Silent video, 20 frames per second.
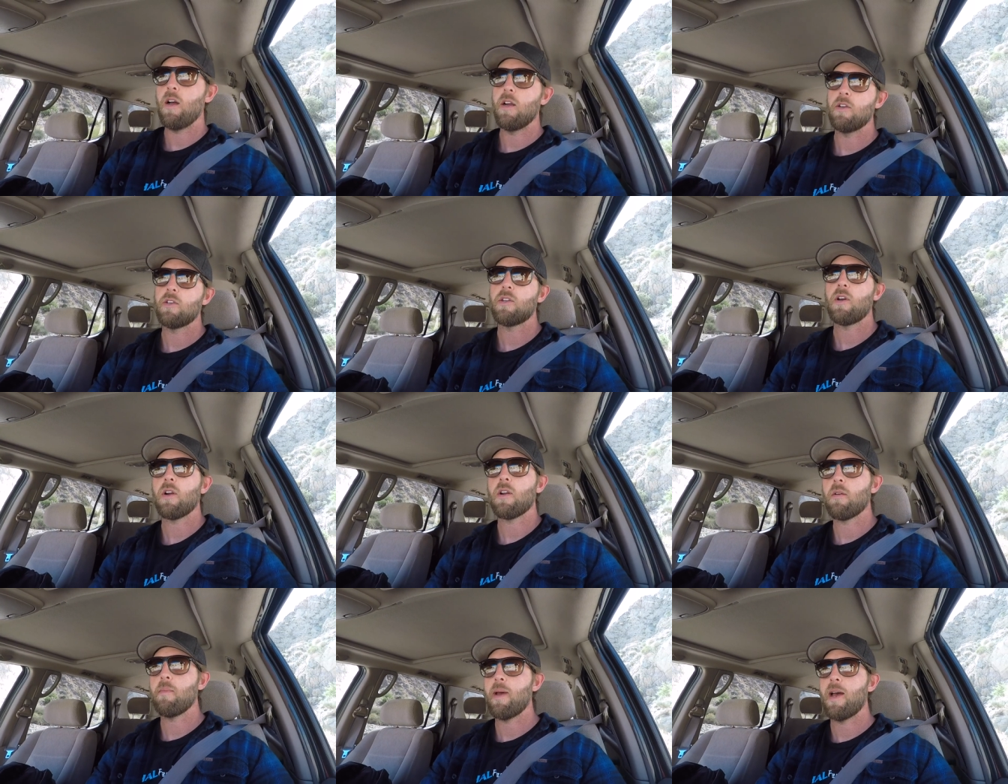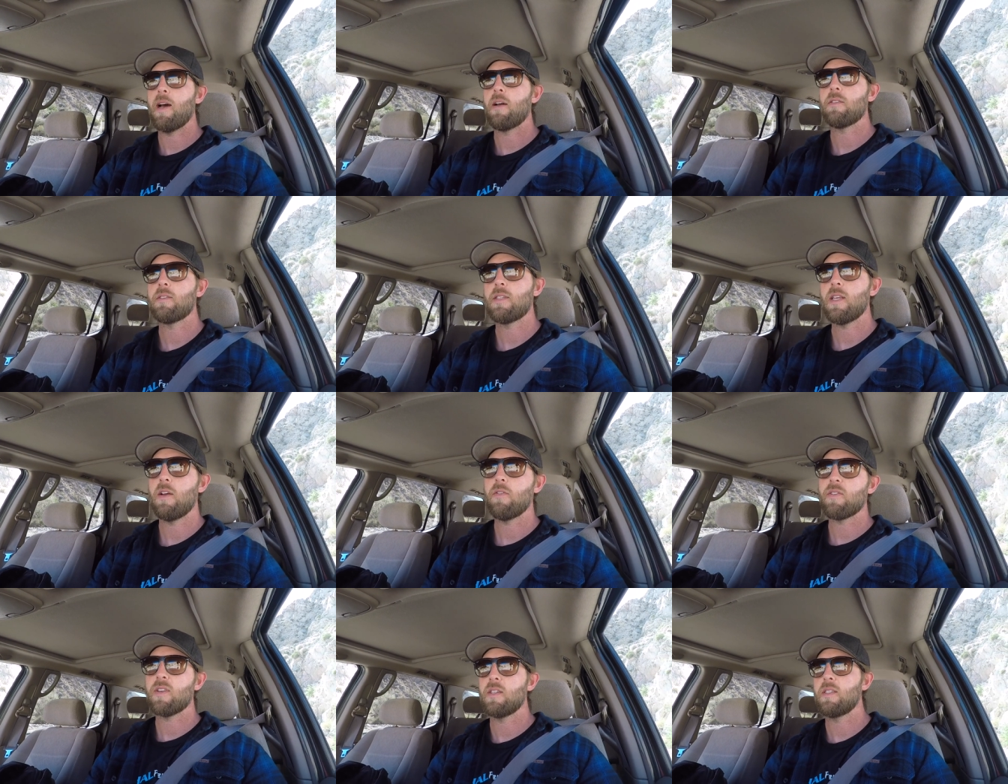you're talking about
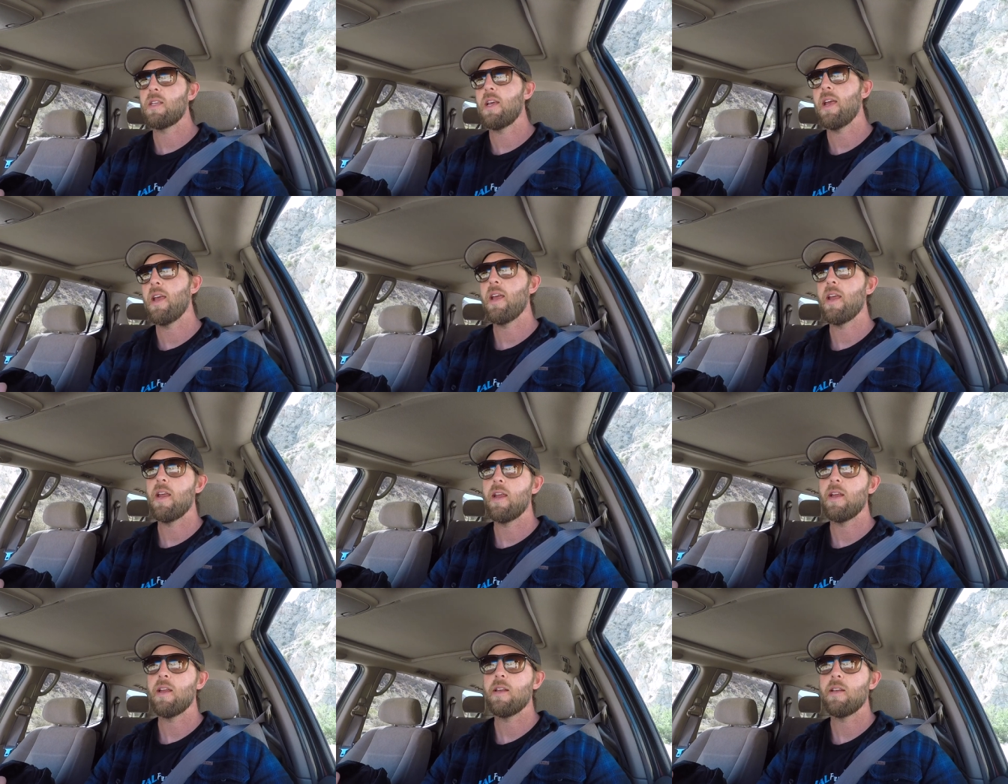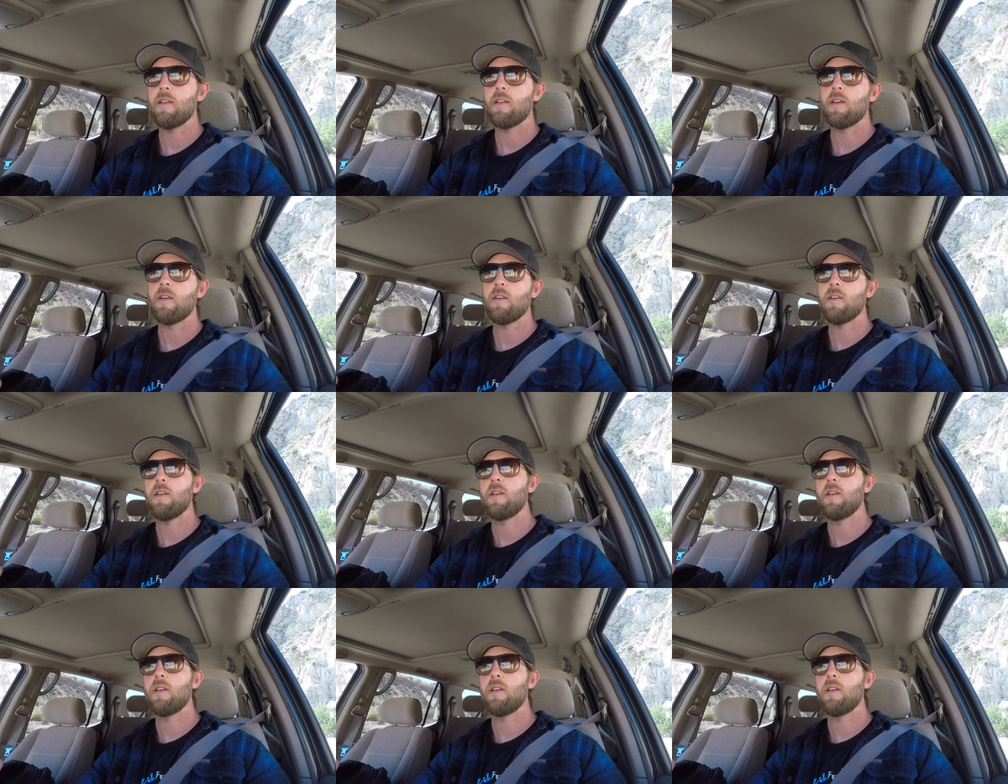self-contained,